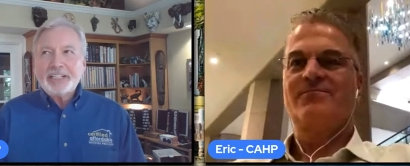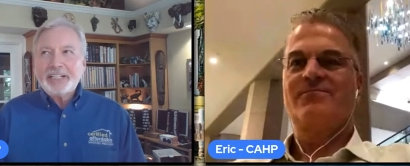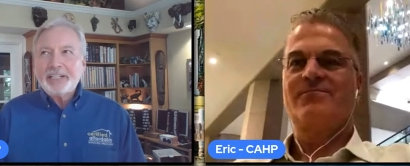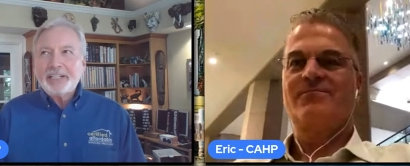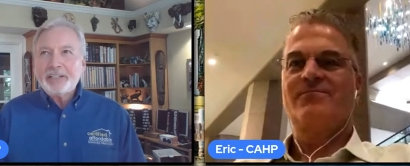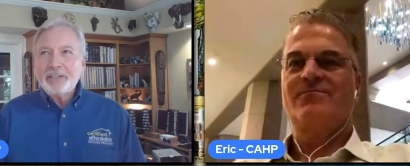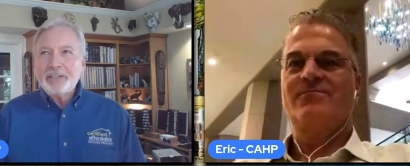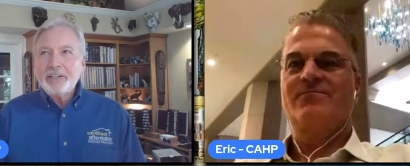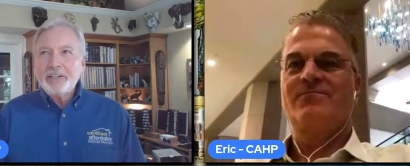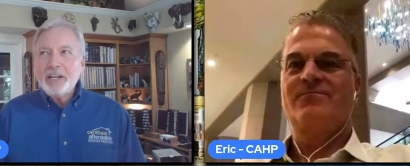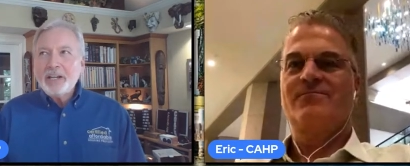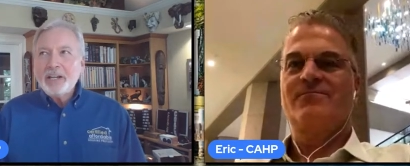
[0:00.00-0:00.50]

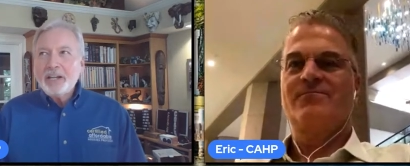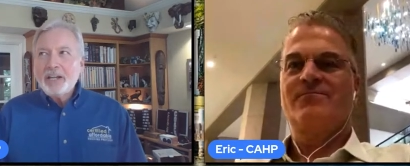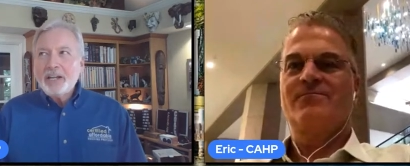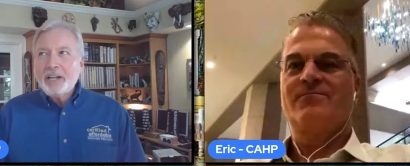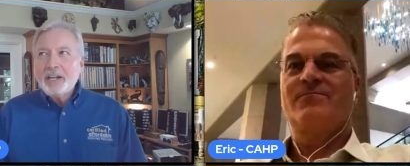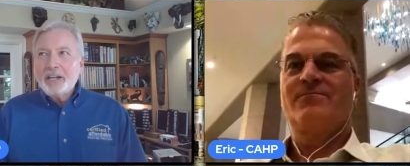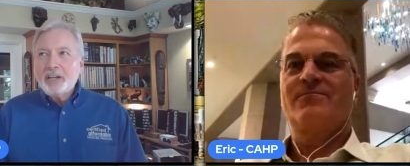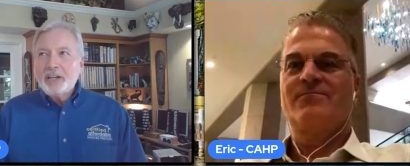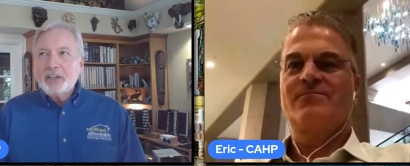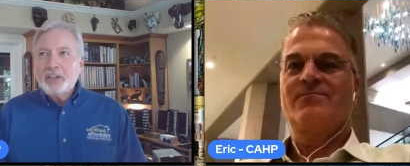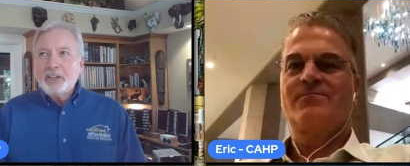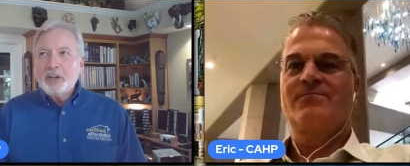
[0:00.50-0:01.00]
Speaker 1: And,
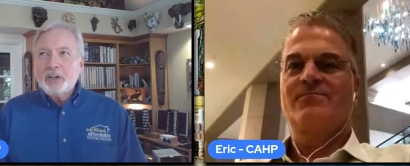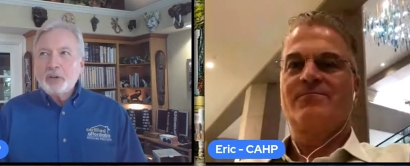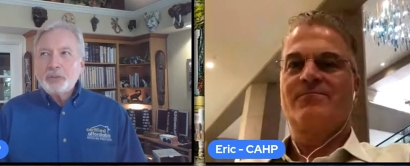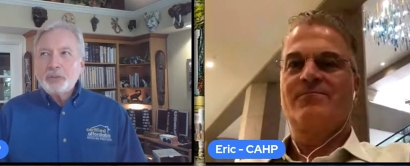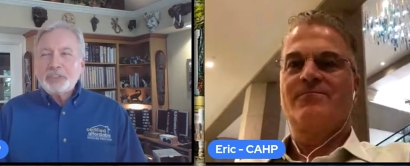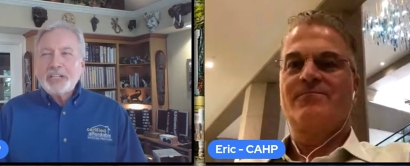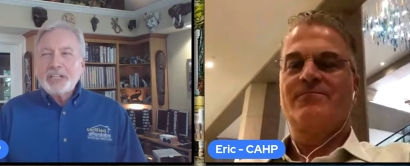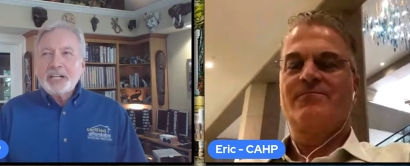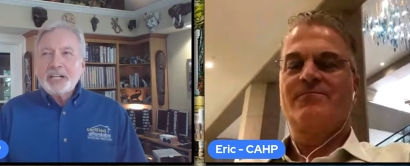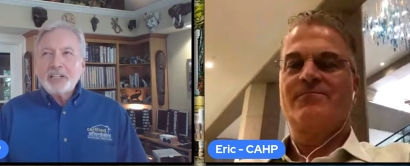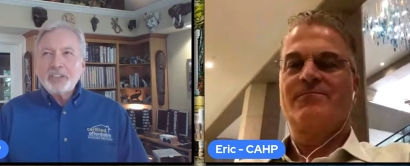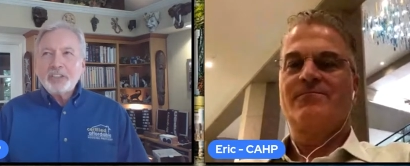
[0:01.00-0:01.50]
you know,
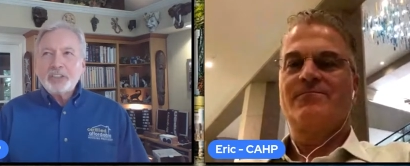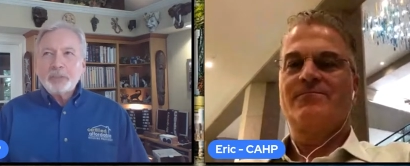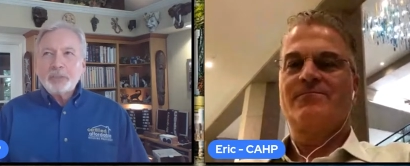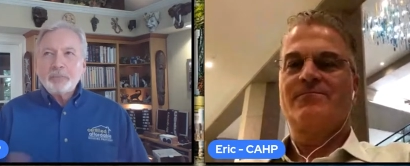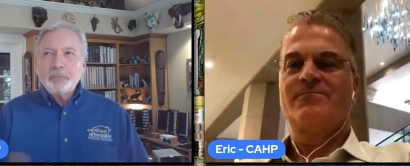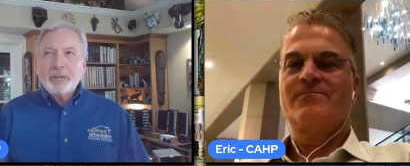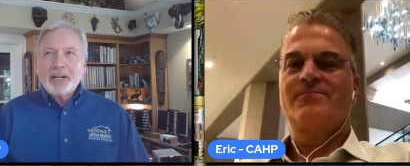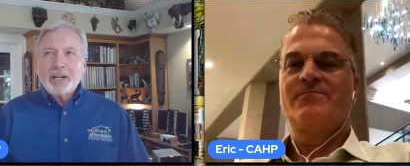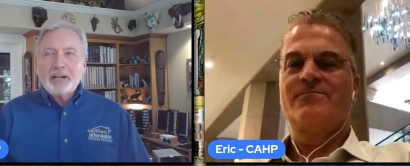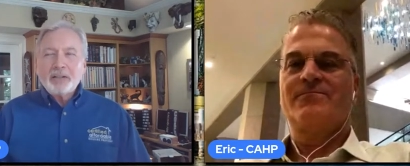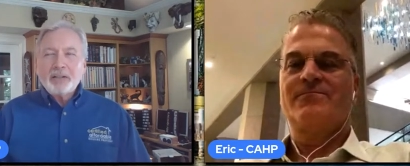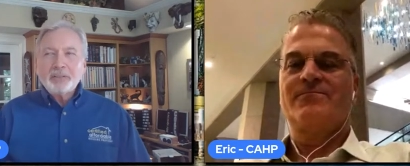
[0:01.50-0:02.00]
tell us
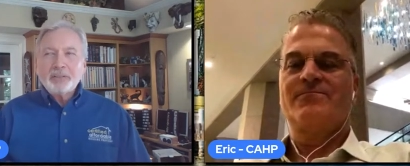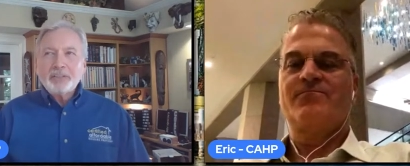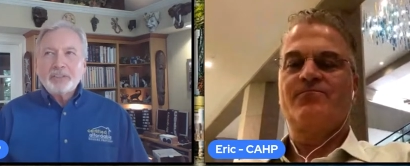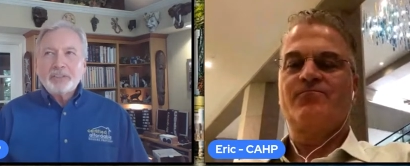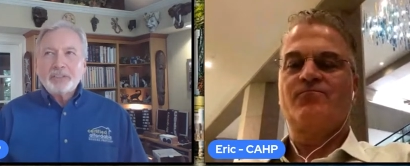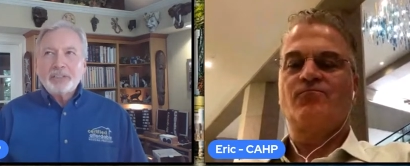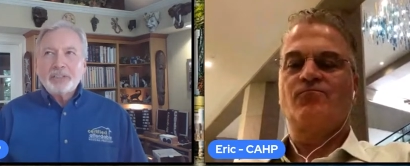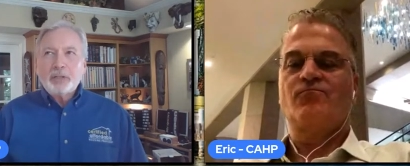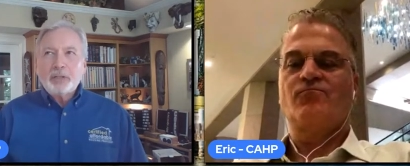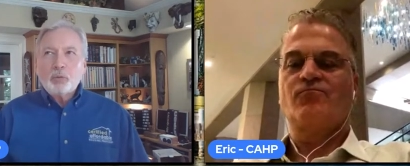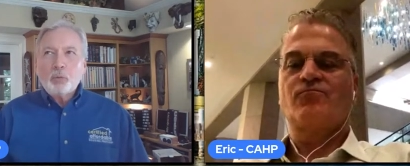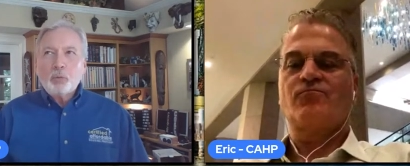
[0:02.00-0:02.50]
about uh,